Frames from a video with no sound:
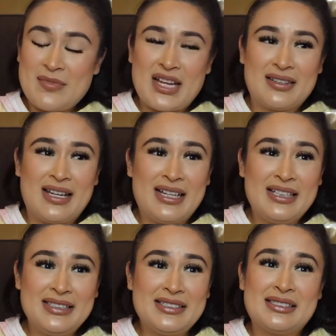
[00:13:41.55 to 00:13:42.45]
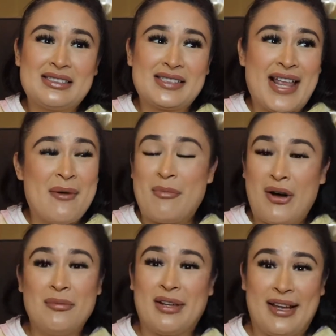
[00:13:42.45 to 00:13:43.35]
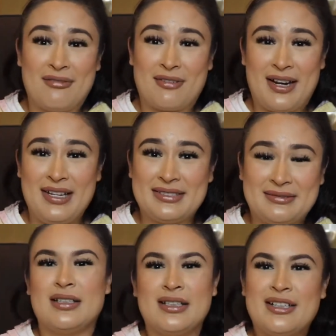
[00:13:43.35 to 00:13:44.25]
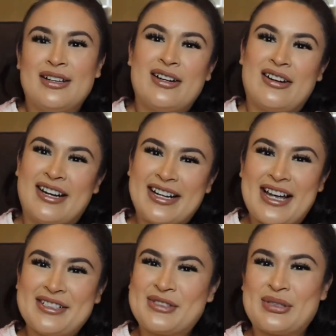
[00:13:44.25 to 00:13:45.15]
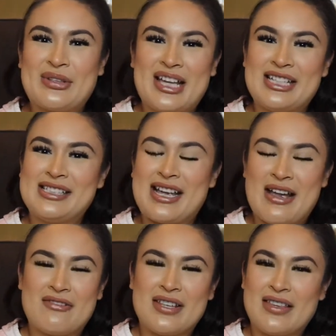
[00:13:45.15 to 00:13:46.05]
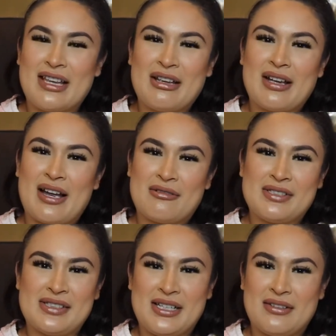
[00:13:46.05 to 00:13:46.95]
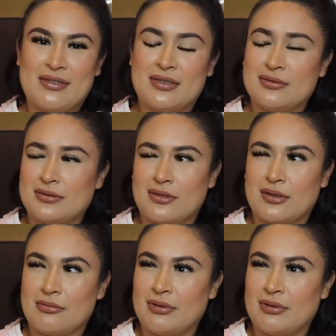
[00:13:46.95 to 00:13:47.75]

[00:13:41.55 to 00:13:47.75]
that is that mom life, right? All right guys, so that is everything I received, or